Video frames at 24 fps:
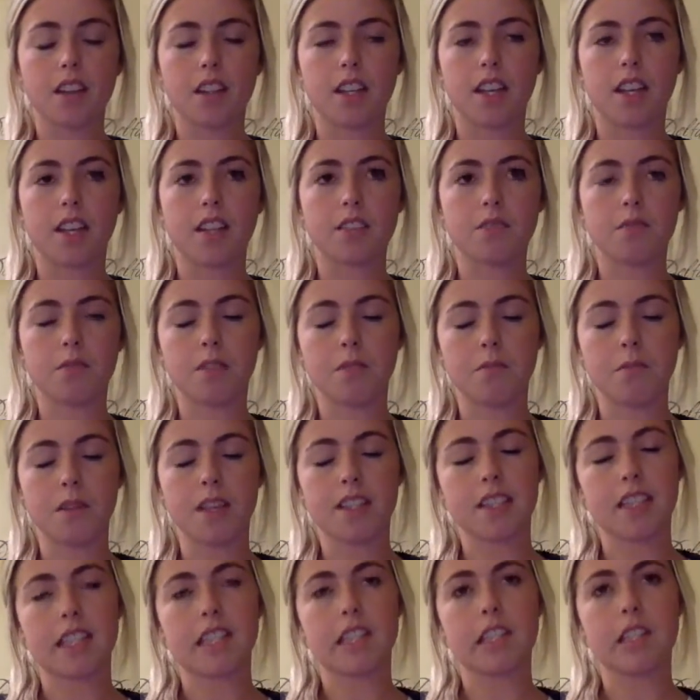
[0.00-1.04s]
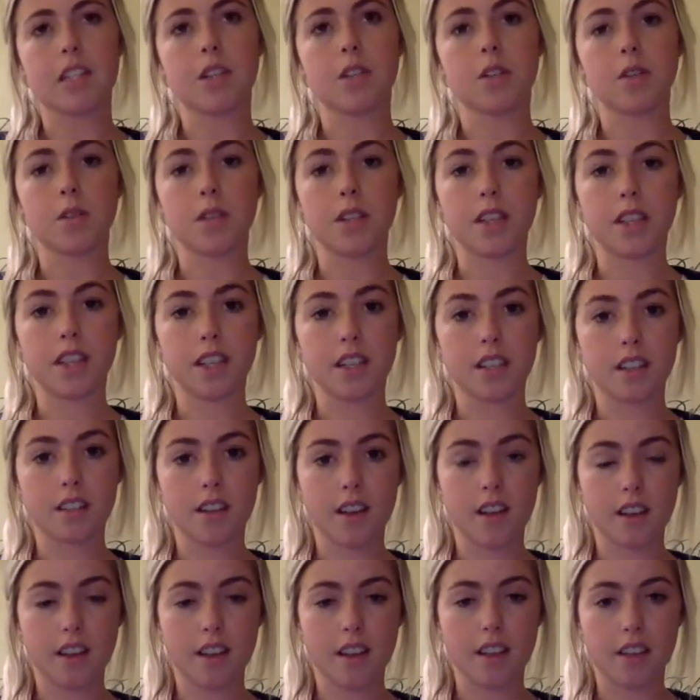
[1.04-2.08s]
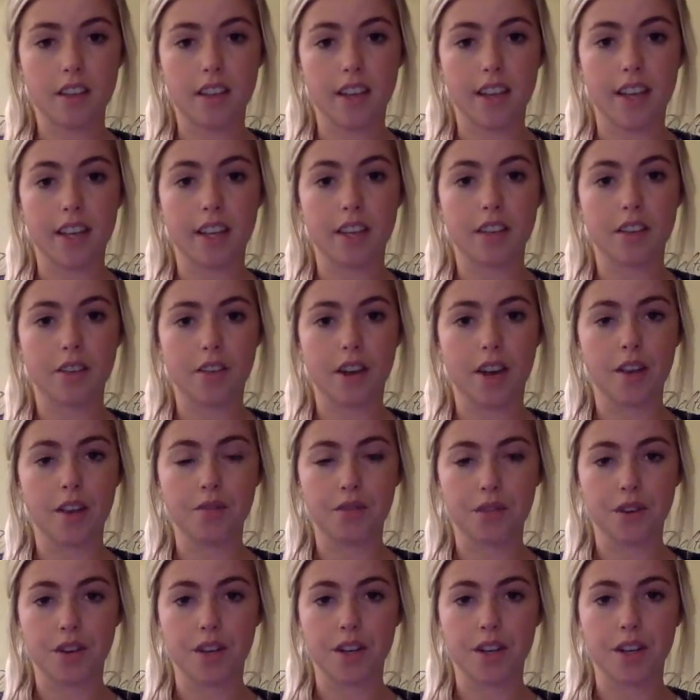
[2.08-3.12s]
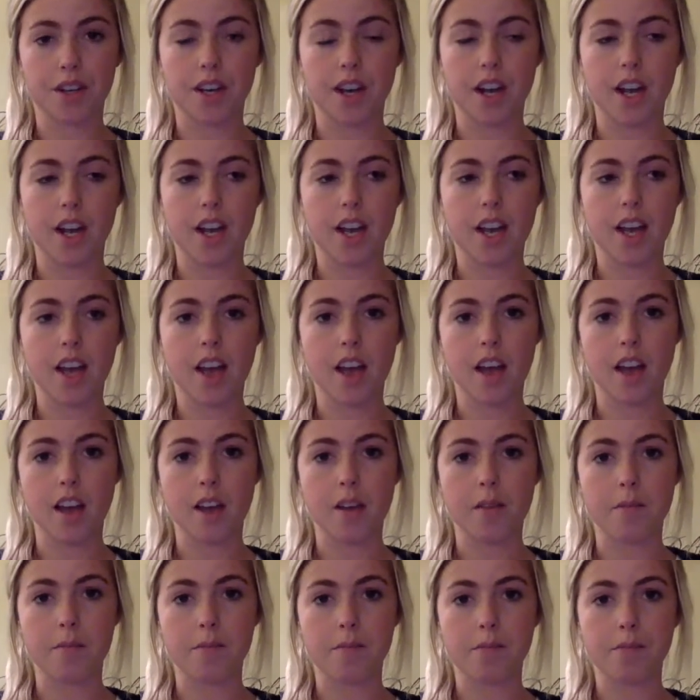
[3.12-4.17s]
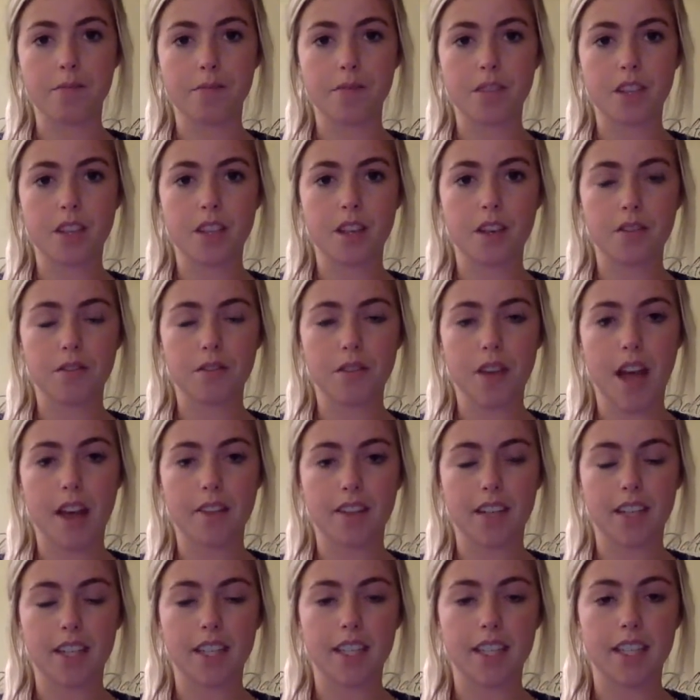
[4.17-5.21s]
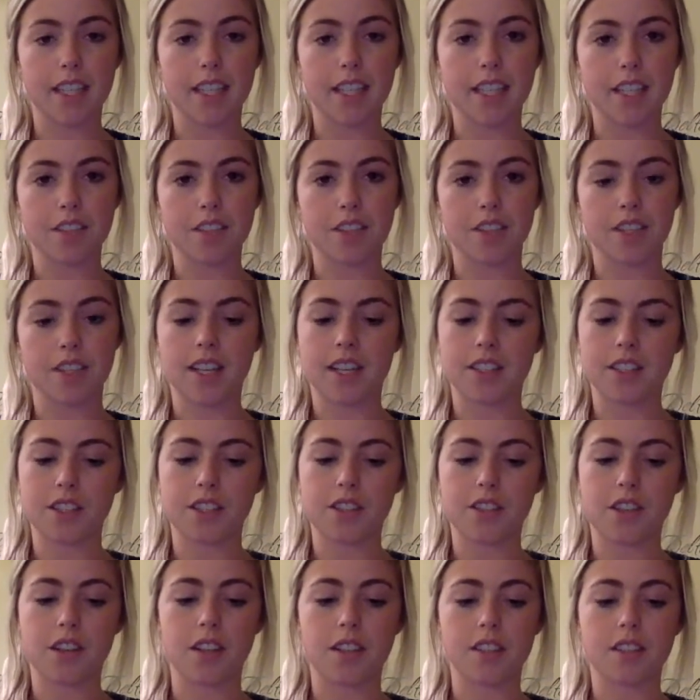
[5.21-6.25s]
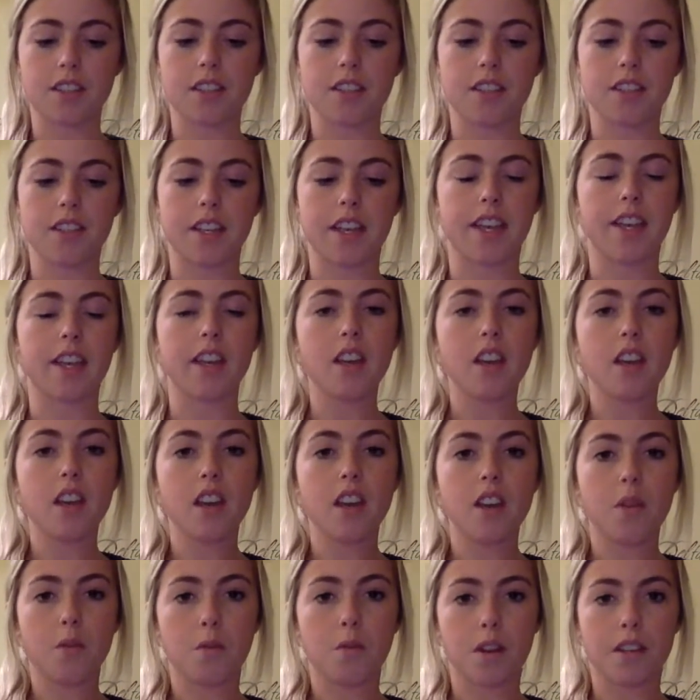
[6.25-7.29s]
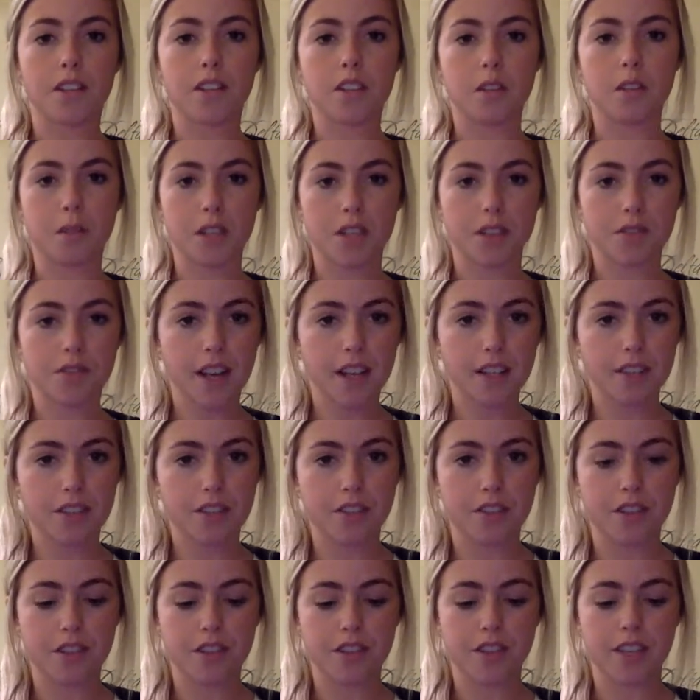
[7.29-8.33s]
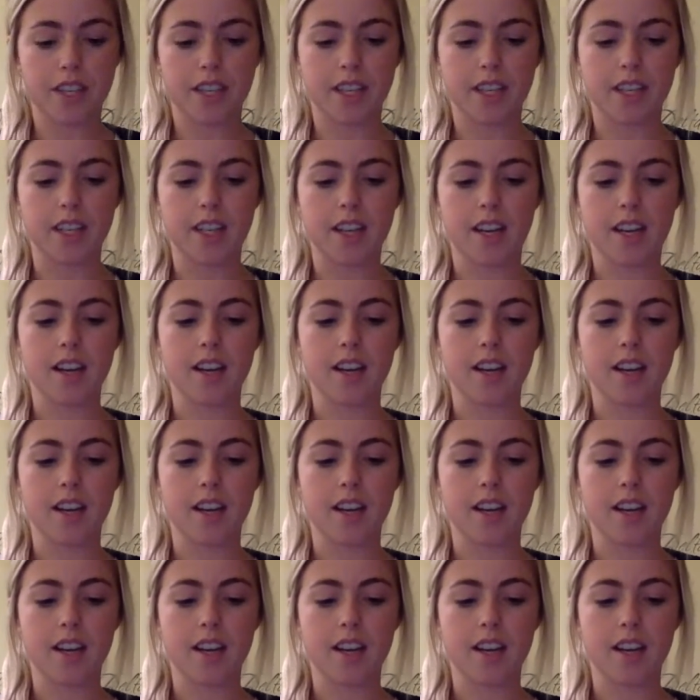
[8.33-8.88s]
That is what makes it so great for having cancer detection dogs, because they work so much faster than